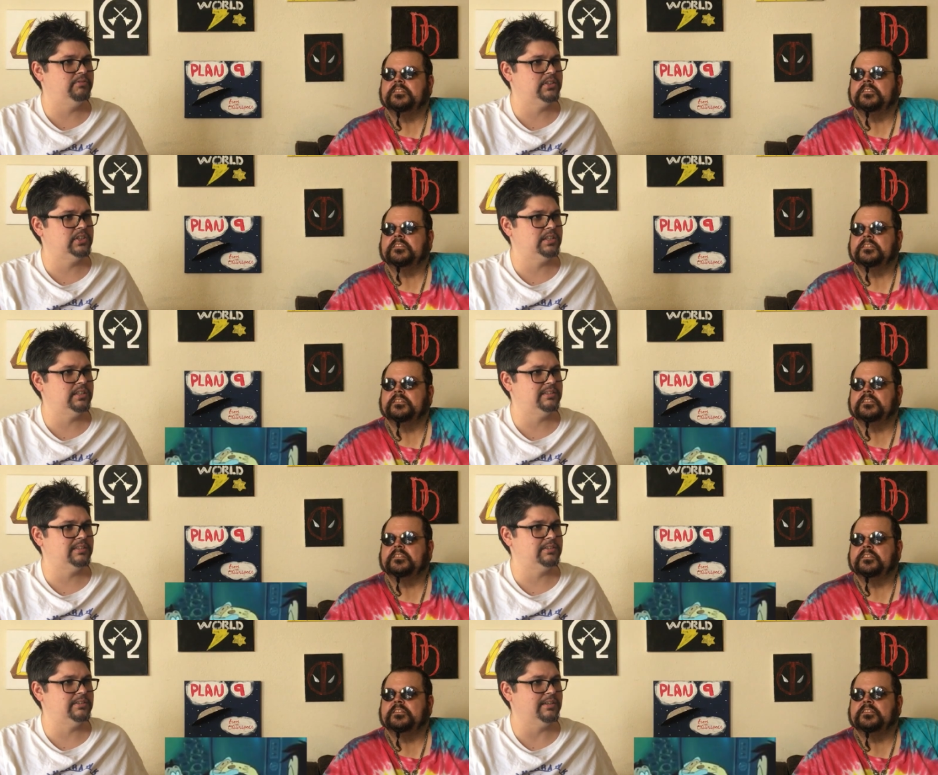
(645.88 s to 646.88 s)
Speaker 1: the
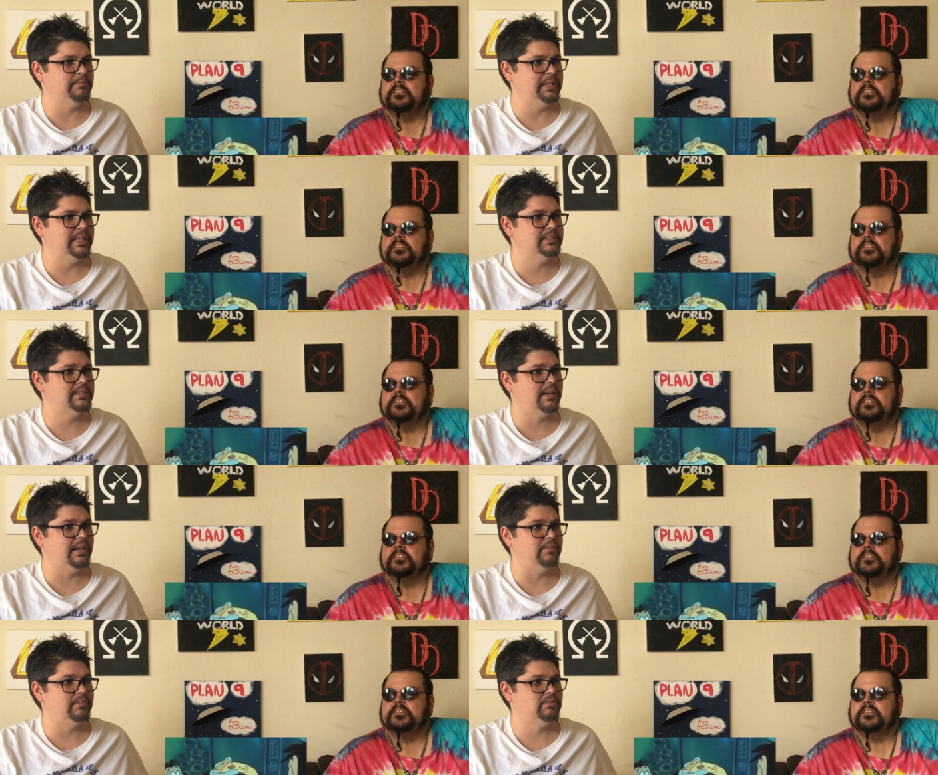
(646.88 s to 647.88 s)
cheesiest looking pizza
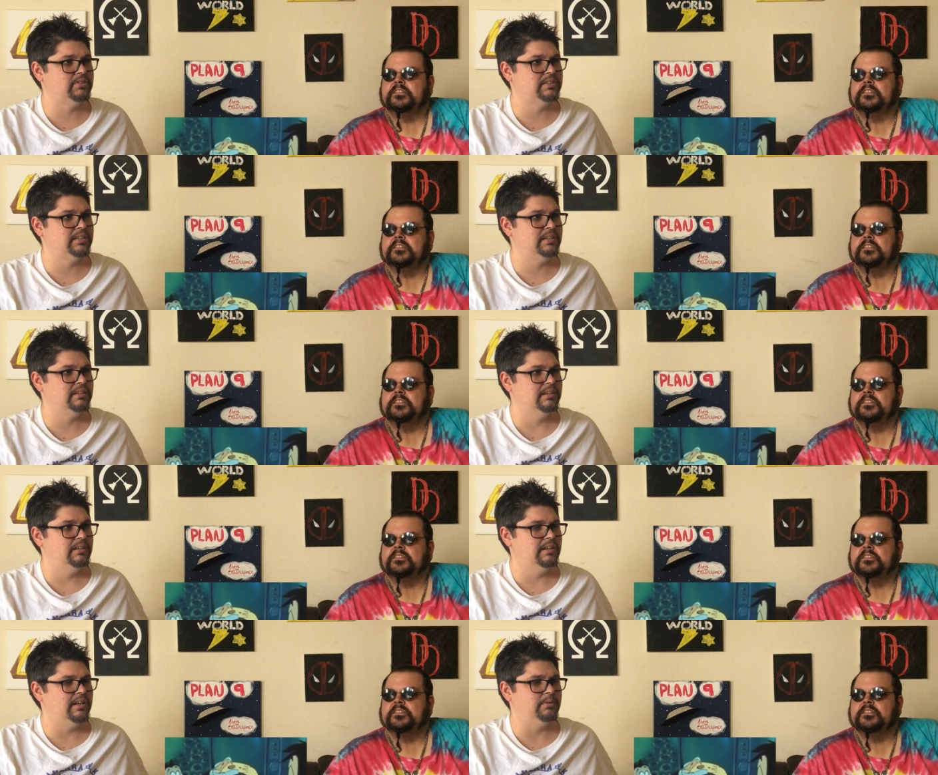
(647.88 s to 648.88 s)
I have ever seen,
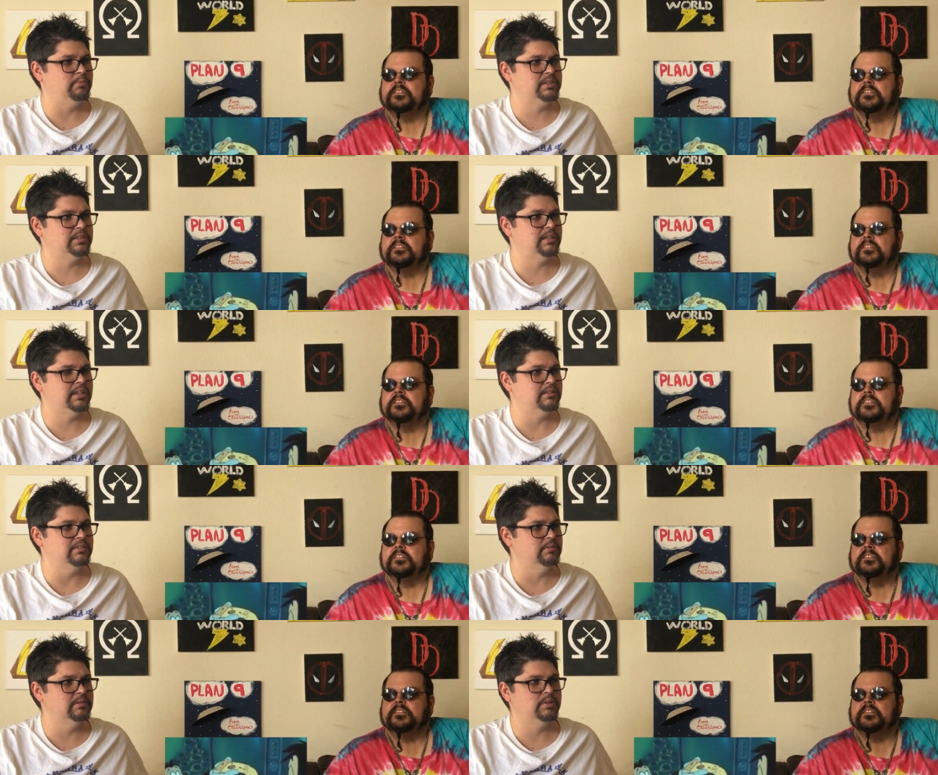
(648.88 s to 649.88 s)
and I wish they could
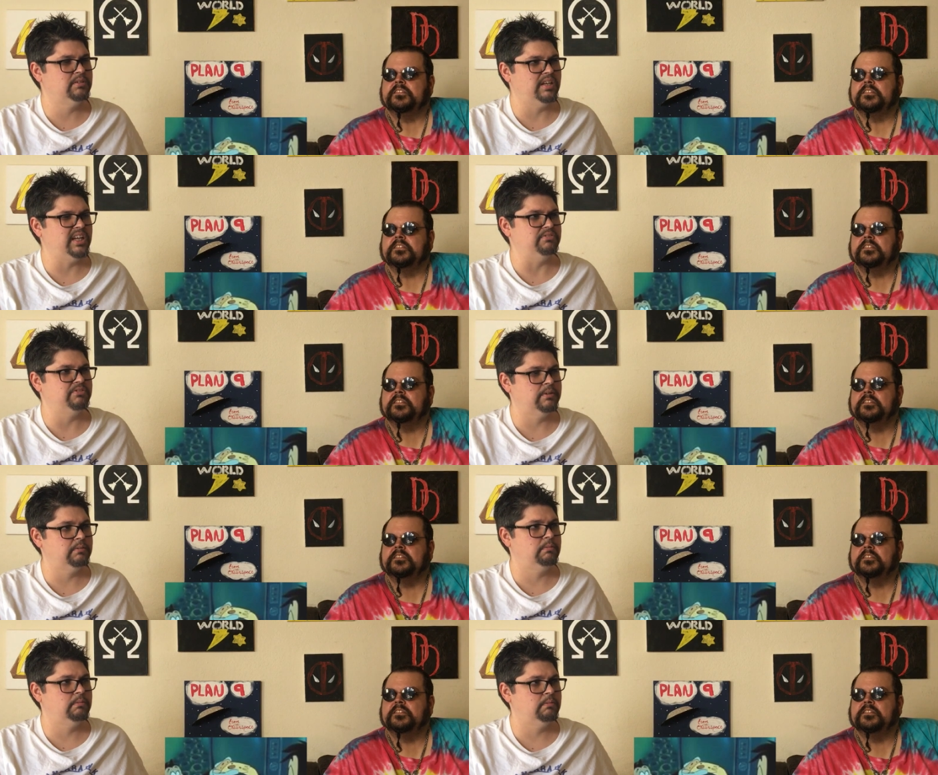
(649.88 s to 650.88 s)
do in real life.
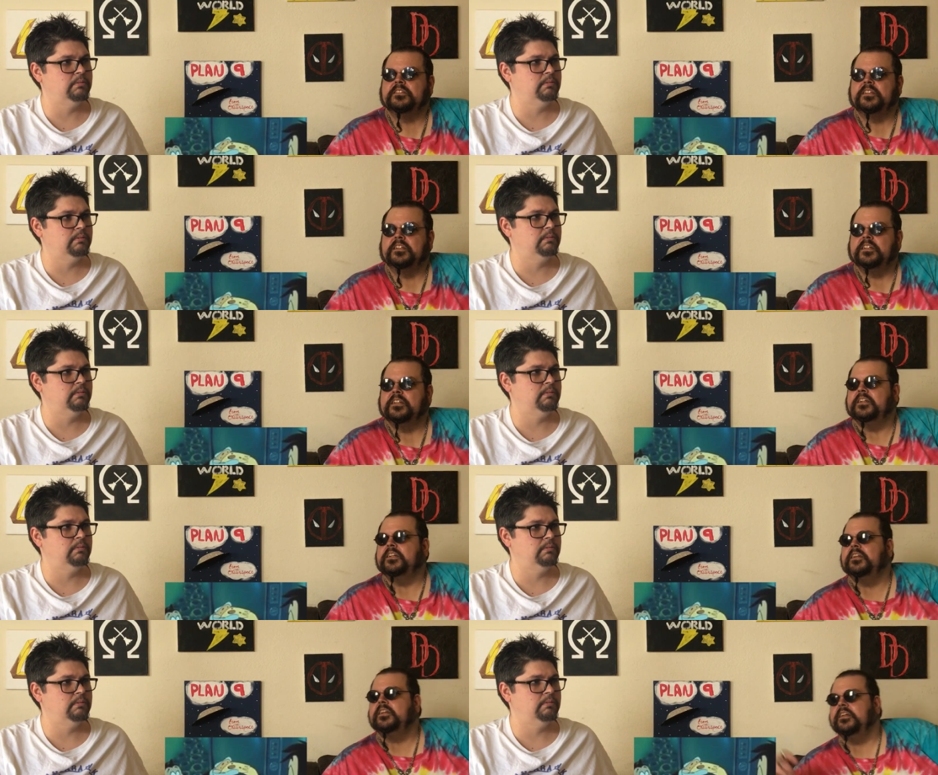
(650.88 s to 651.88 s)

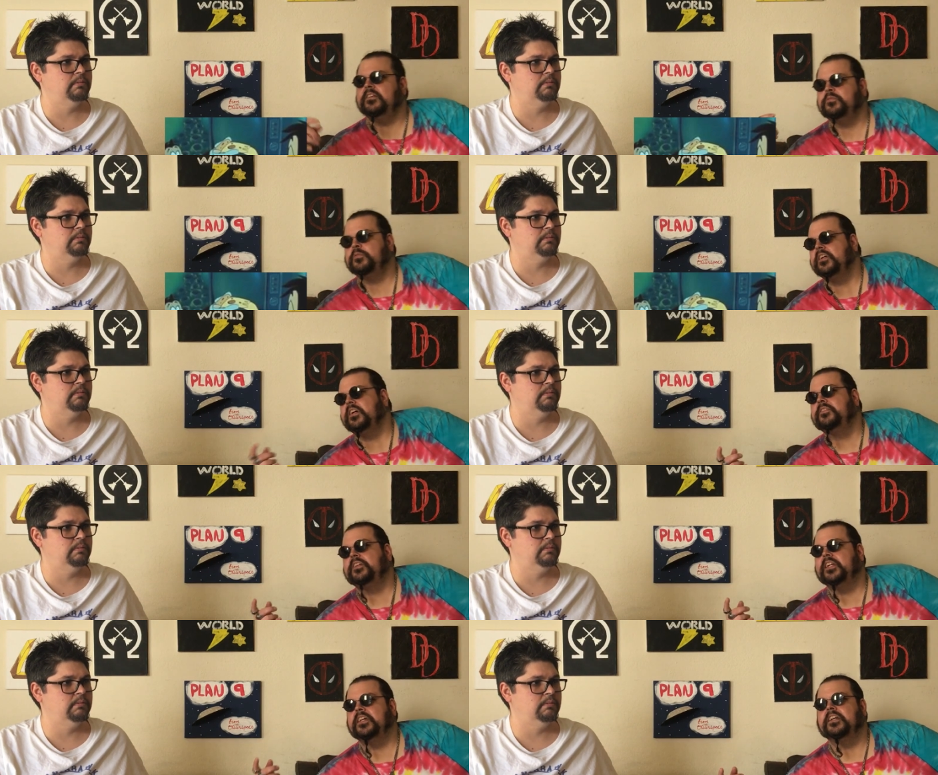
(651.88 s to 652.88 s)
Speaker 2: Here's what I've
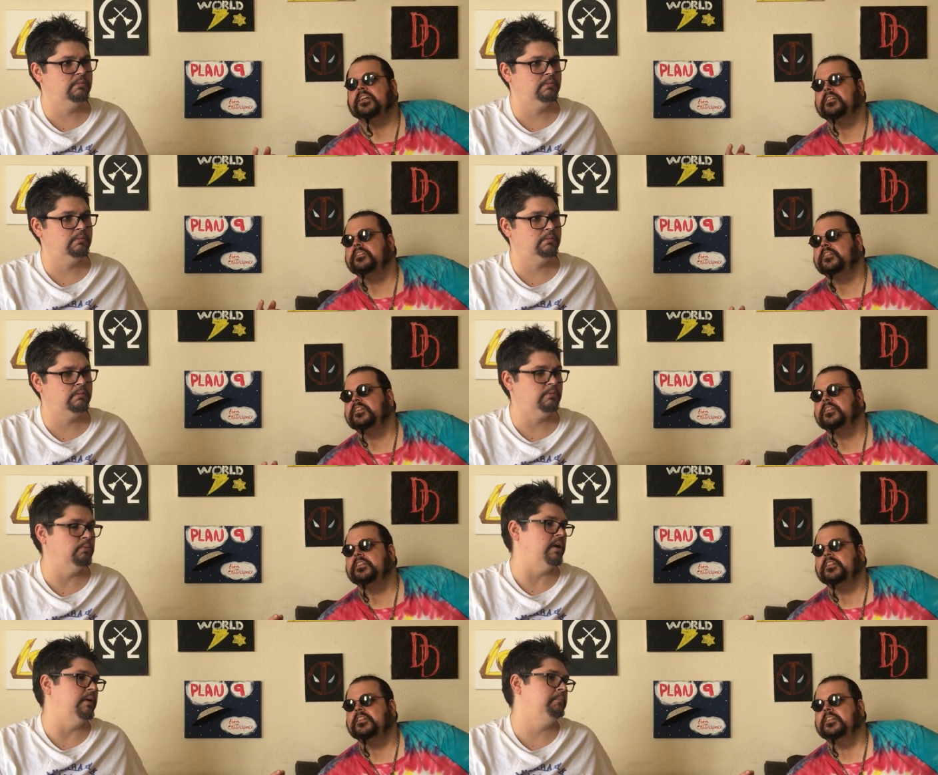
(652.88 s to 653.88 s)
got to ask.
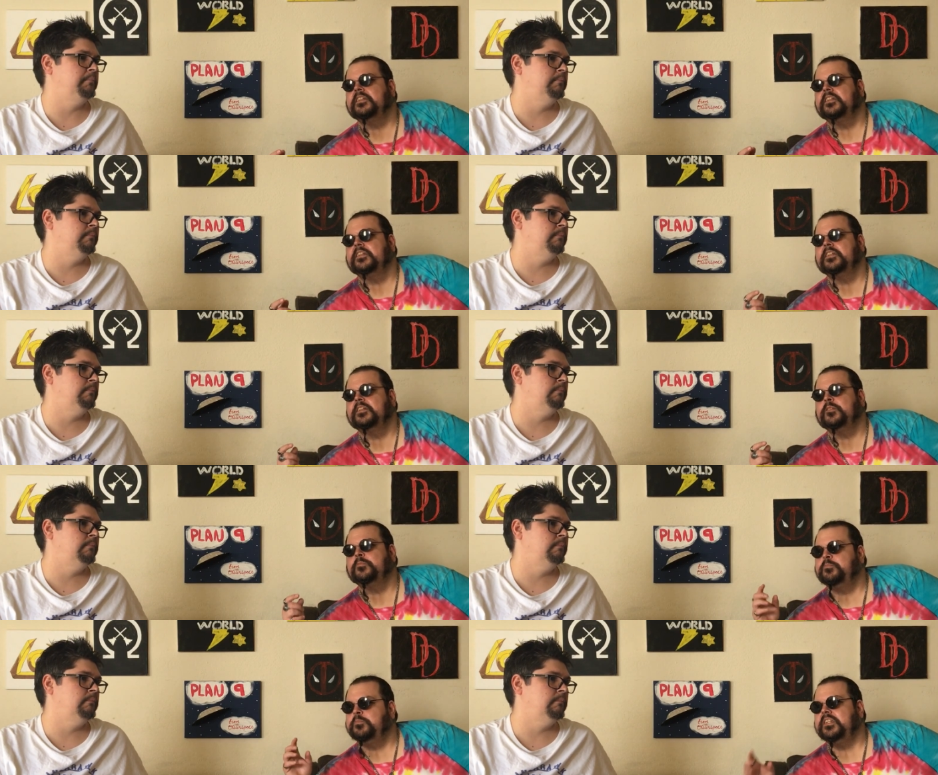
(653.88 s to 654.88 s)
What?
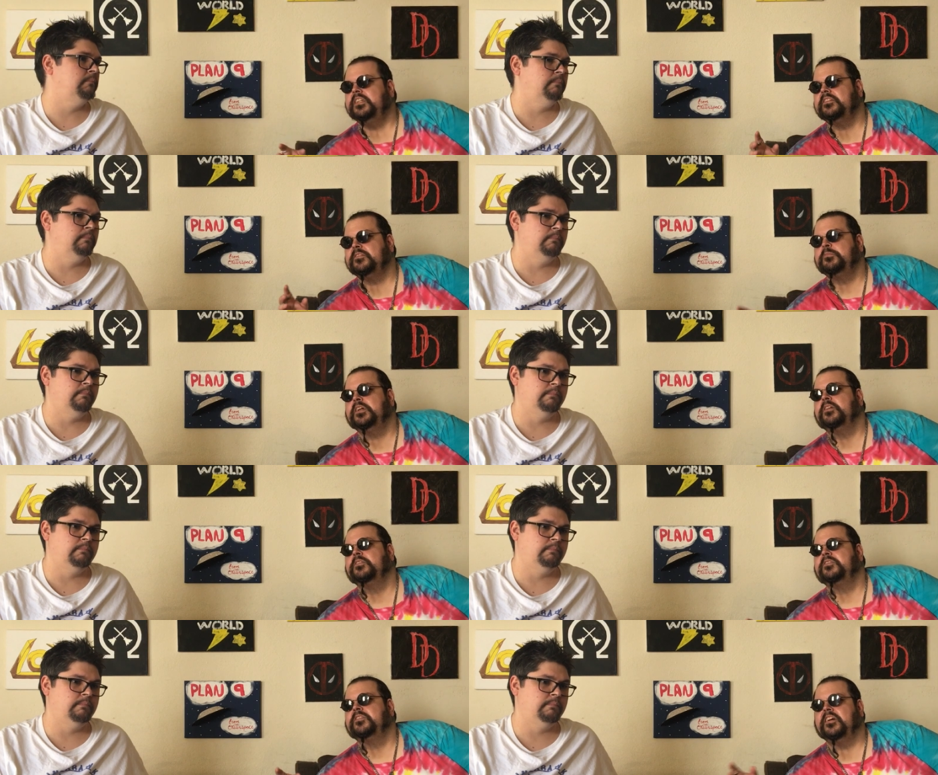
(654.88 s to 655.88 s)
Mickey's a
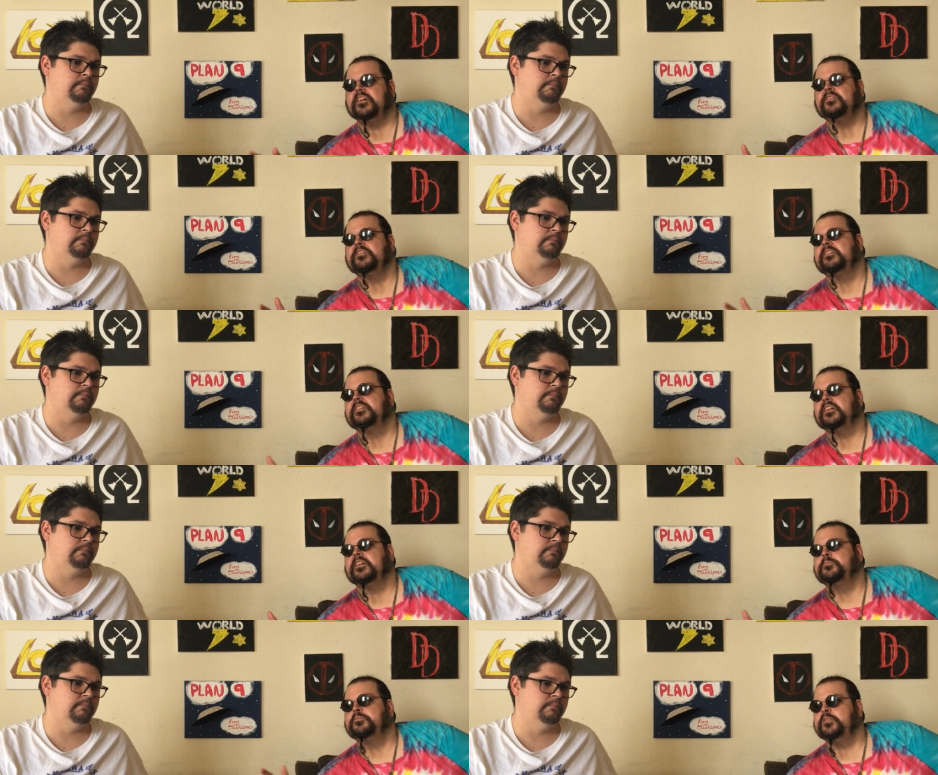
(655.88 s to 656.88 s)
mouse, Donald's a
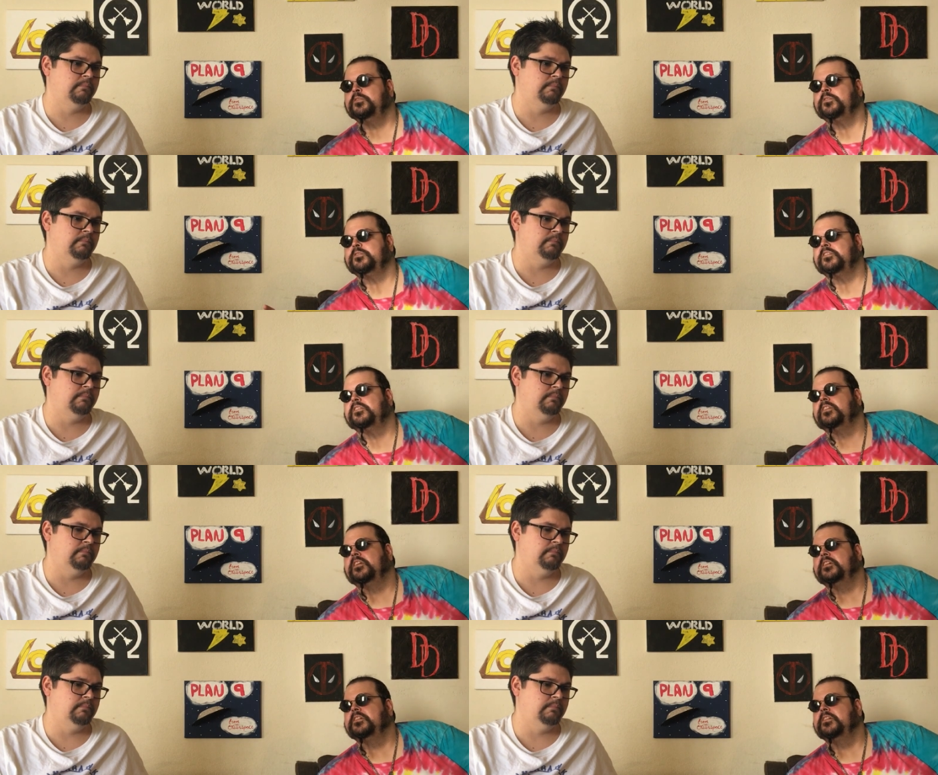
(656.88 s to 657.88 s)
duck, Pluto's a dog.